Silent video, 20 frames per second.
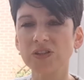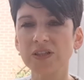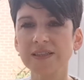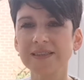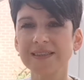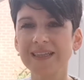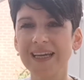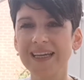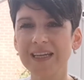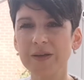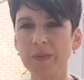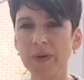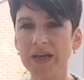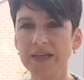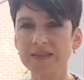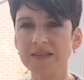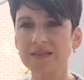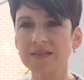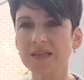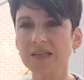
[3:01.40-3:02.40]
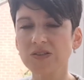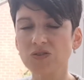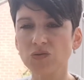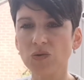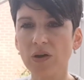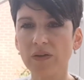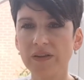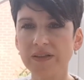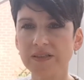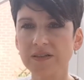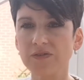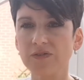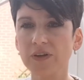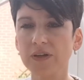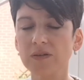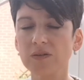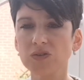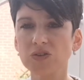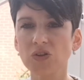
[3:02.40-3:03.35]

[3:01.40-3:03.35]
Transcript: on a daily basis is rather difficult.